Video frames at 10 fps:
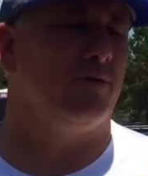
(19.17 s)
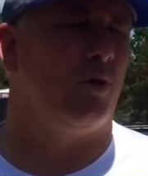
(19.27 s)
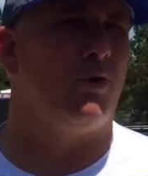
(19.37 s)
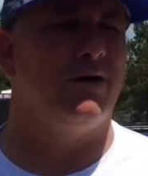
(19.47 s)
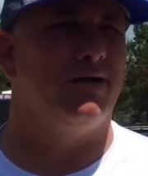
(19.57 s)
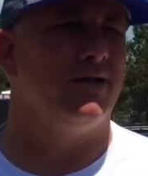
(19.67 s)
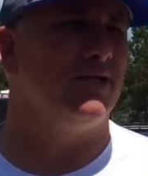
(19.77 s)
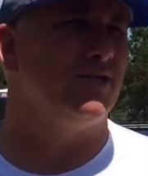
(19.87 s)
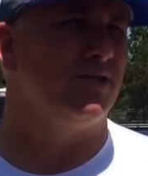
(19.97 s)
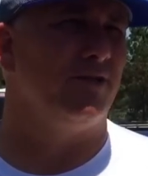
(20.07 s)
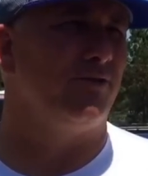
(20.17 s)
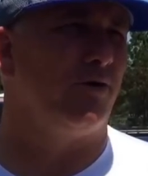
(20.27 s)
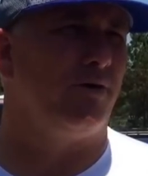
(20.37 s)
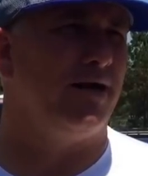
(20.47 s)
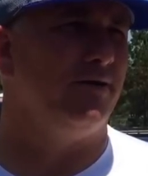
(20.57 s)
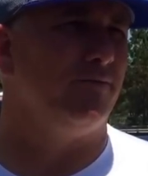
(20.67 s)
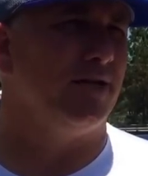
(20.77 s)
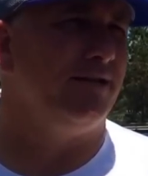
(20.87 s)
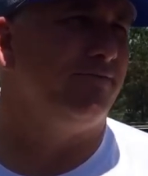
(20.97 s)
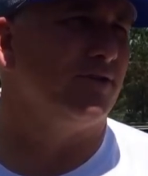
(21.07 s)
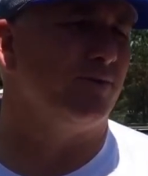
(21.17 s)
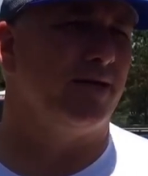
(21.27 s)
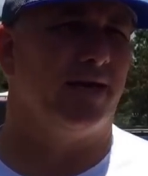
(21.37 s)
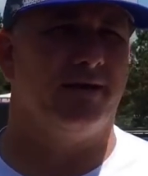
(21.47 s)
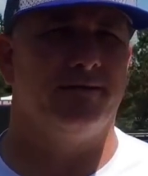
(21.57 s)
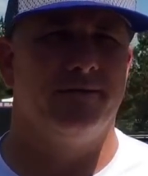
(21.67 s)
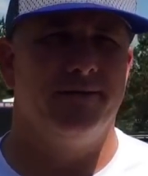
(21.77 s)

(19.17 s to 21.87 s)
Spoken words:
Lauren and Alicia didn't throw great in relief this weekend.